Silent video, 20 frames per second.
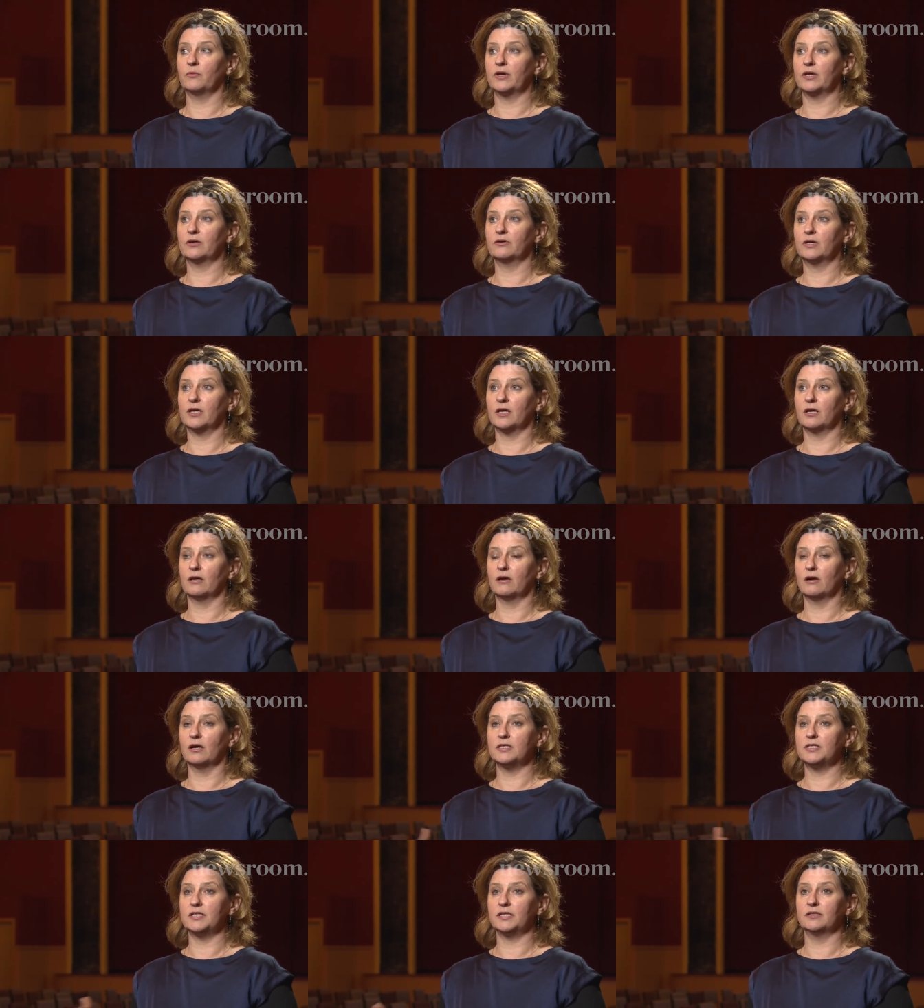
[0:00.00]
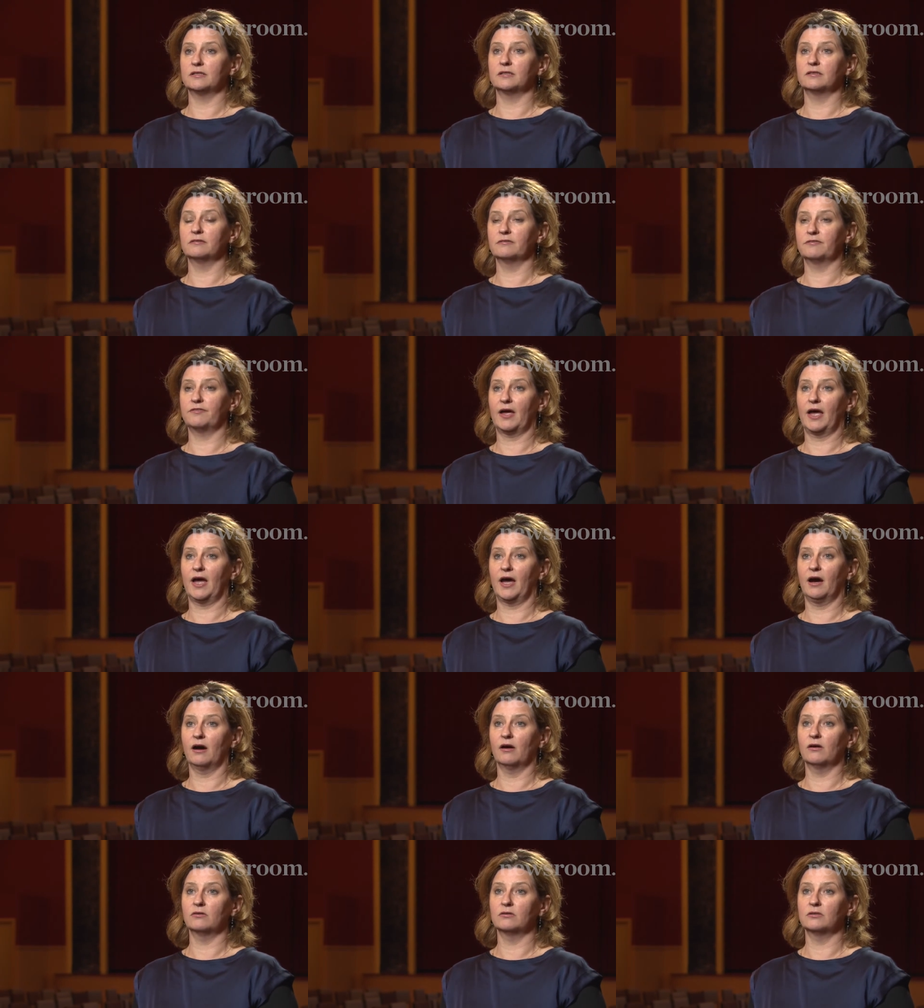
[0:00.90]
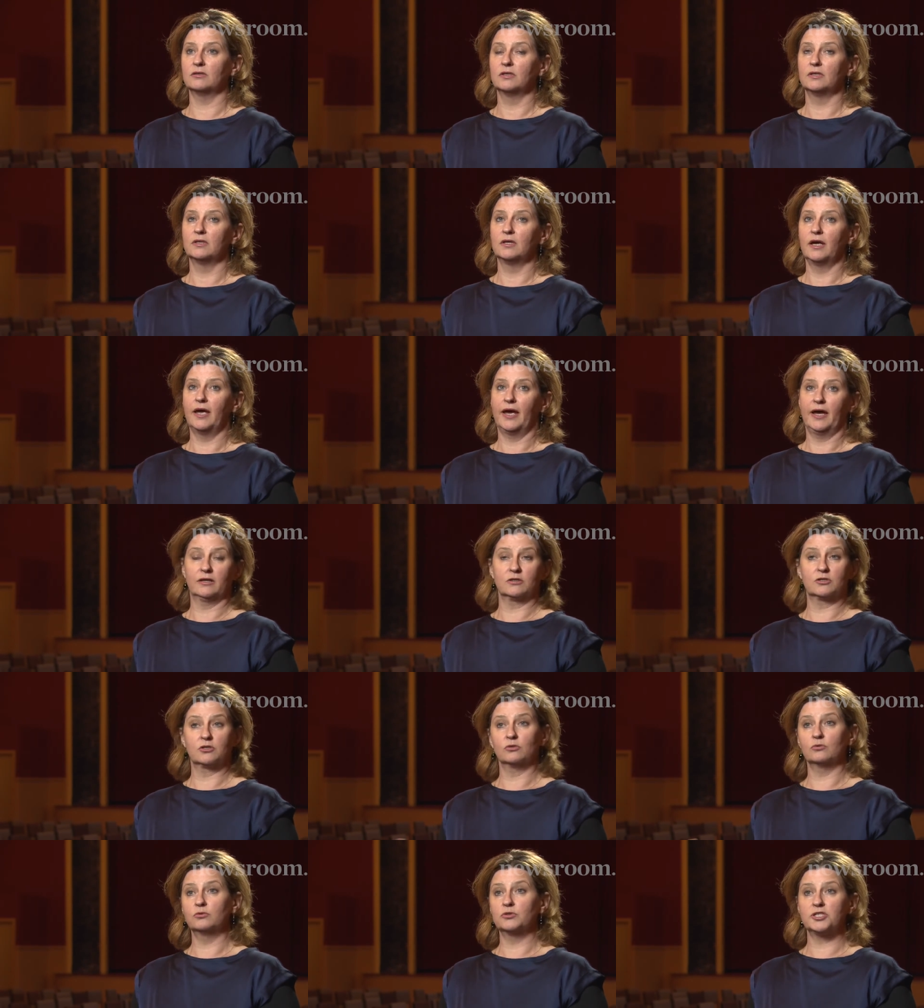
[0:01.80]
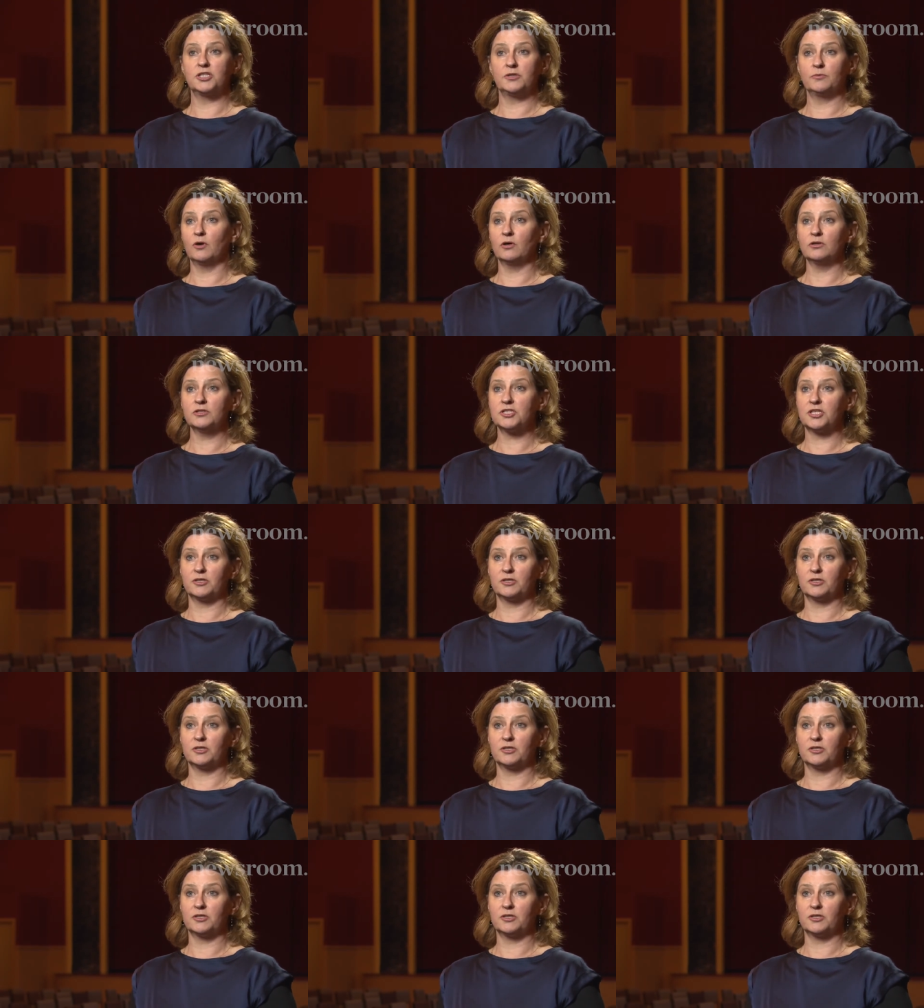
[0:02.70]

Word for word: we could get an idea of how how tall she was.